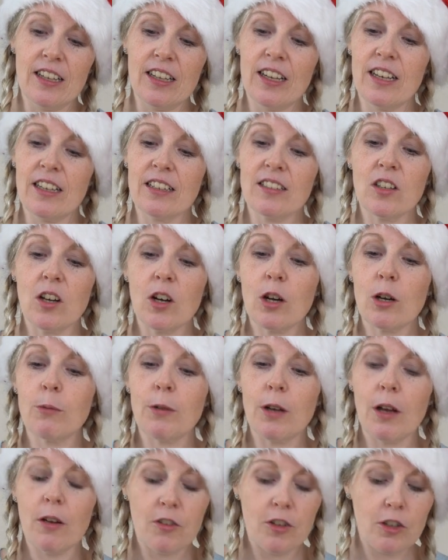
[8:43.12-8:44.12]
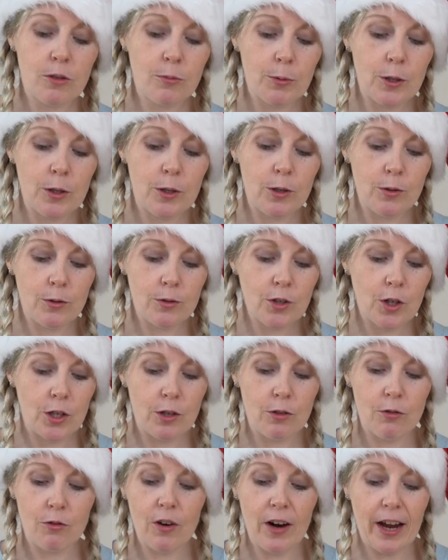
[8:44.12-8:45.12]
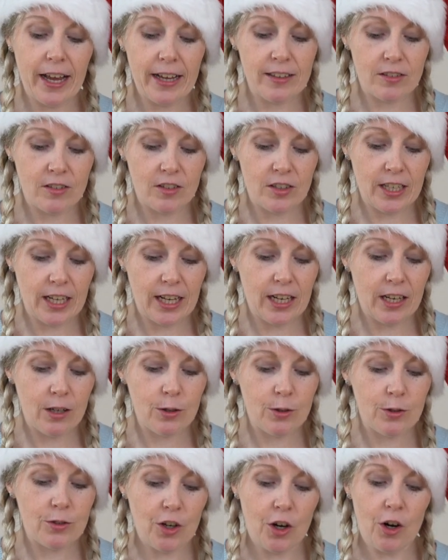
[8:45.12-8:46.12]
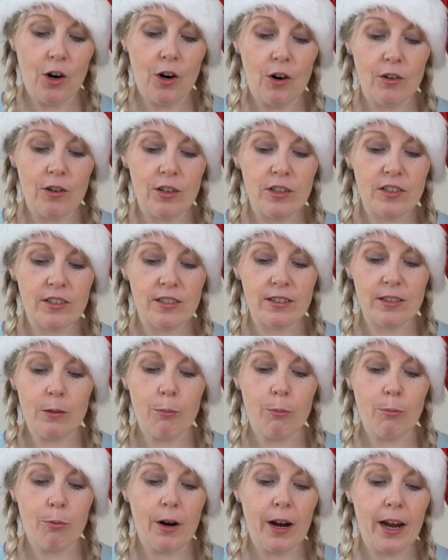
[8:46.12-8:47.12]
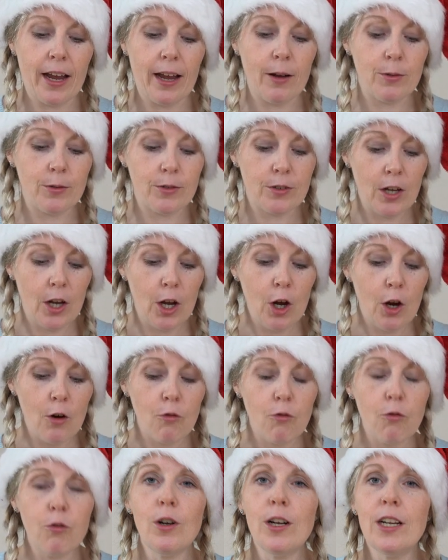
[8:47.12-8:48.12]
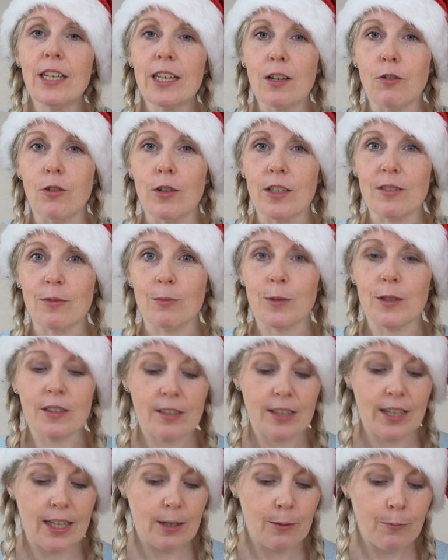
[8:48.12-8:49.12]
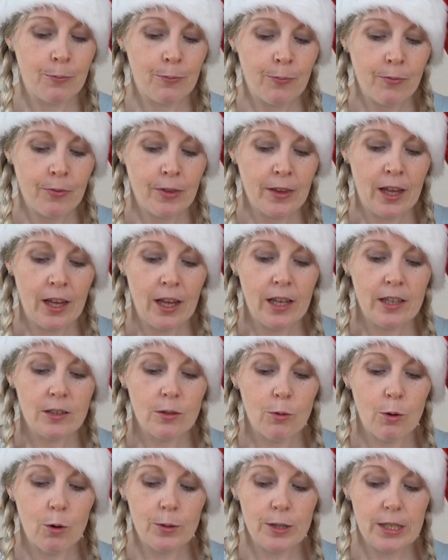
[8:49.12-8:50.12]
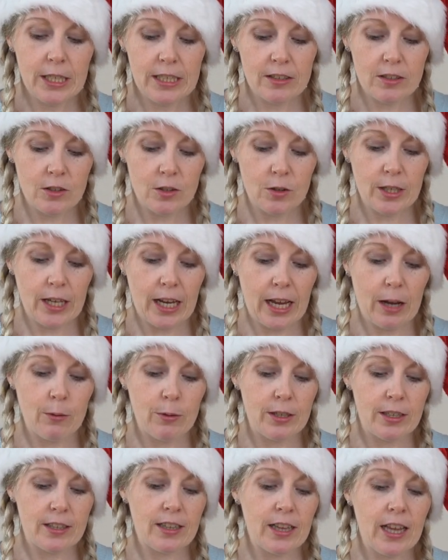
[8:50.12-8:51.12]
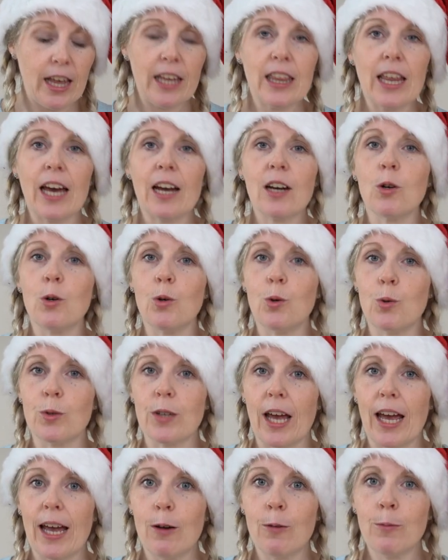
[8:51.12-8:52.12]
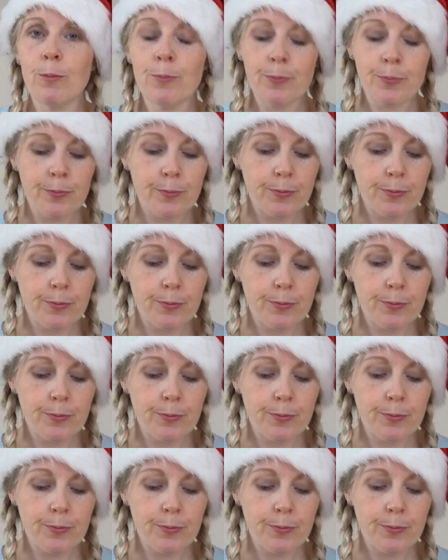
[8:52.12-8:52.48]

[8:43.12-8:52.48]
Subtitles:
It's not coming off the spoon. It's got your reds, your yellows, your oranges and your browns. Really Christmassy. So all we need to do now is let that cool down.